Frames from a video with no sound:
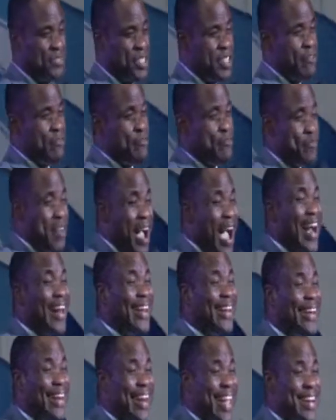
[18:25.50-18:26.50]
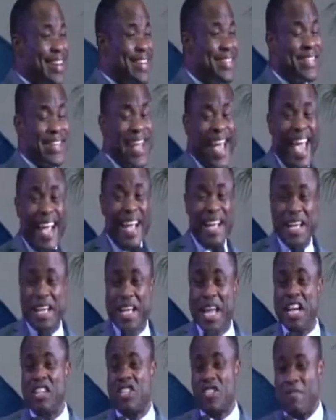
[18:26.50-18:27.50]
Violent
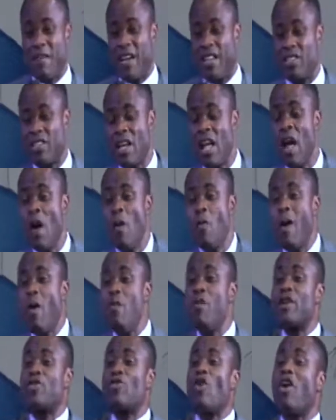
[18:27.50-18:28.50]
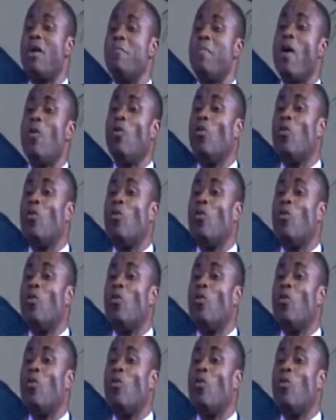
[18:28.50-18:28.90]
engagement. When we talk about